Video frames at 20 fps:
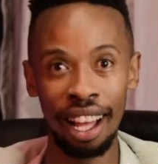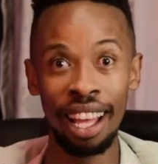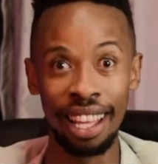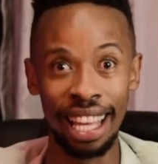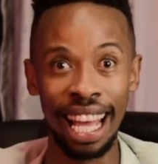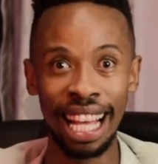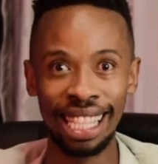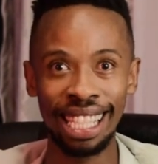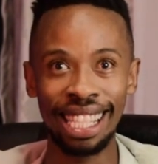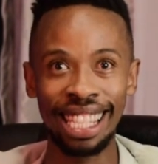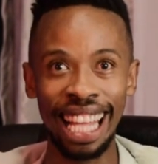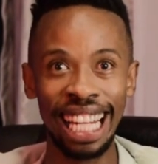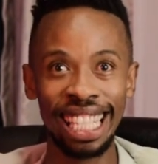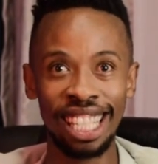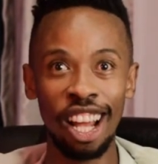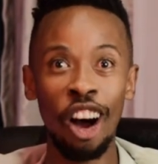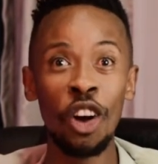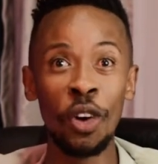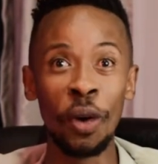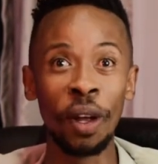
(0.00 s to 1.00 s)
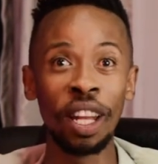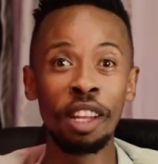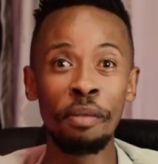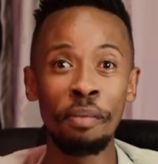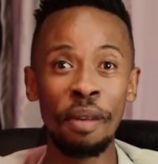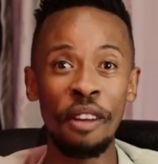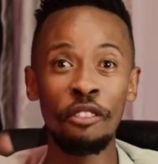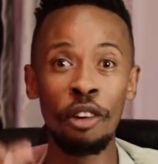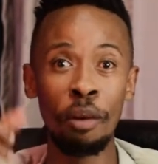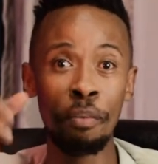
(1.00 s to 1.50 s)
Yes, they downgraded
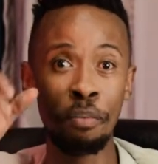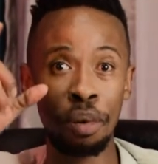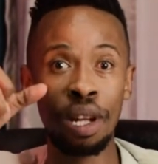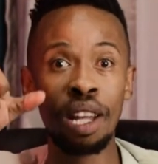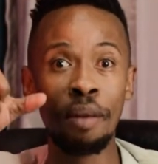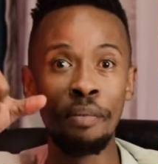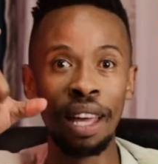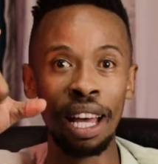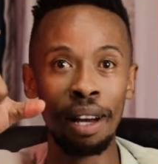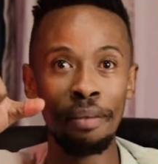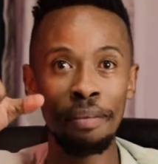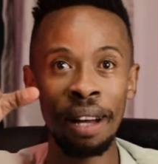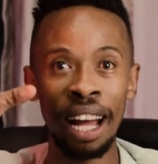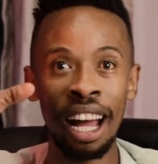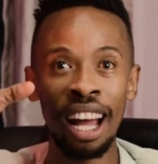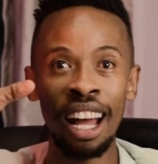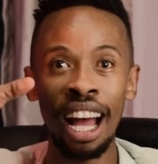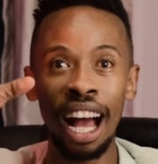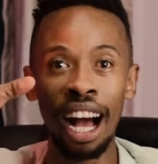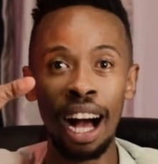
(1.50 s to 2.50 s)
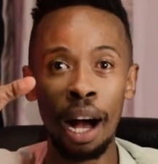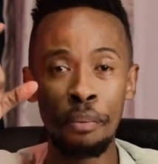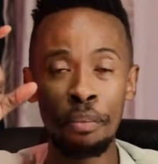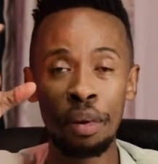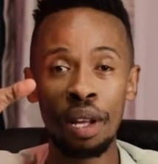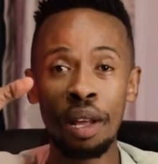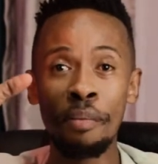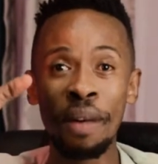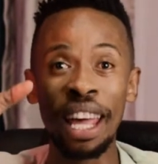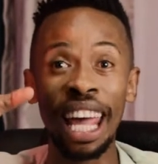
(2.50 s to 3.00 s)
me from premier
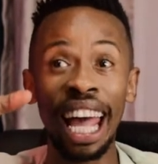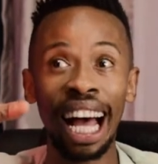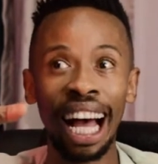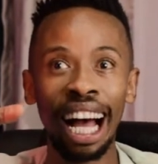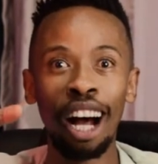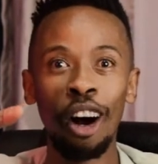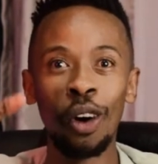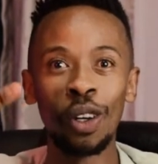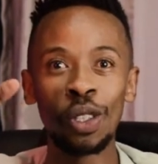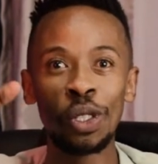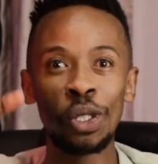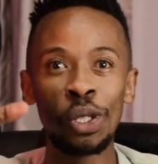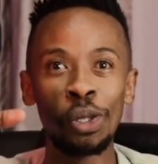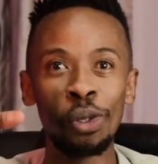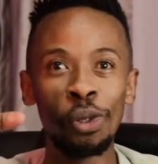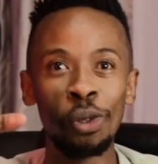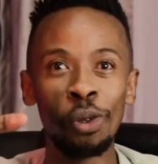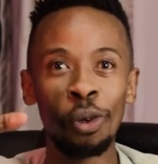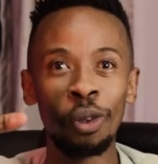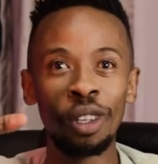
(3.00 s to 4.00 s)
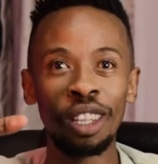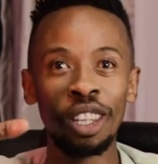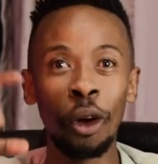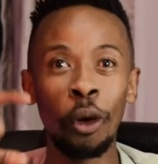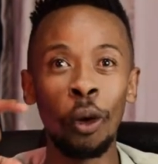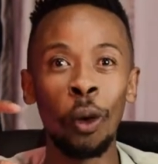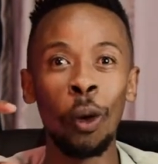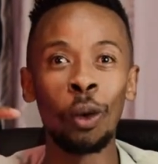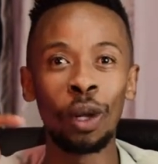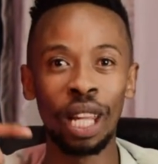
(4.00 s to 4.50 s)
to the
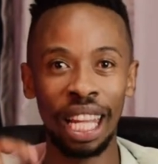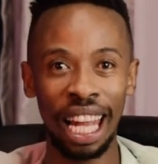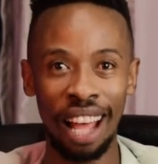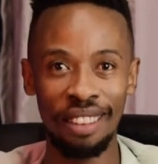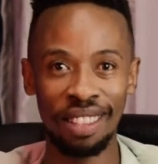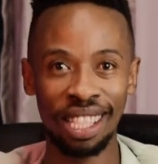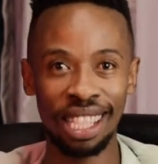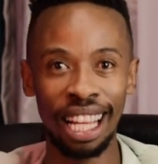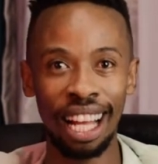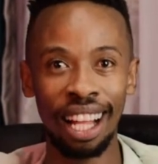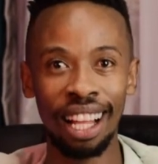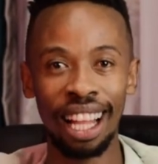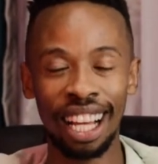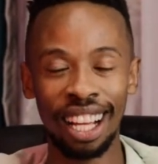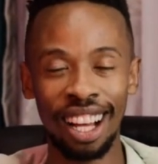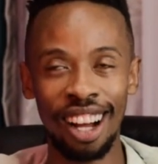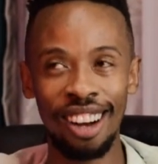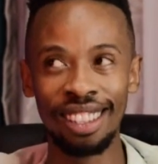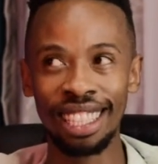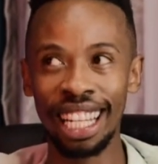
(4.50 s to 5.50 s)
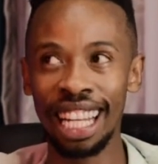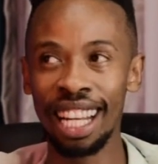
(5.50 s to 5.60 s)
gold lifestyle account.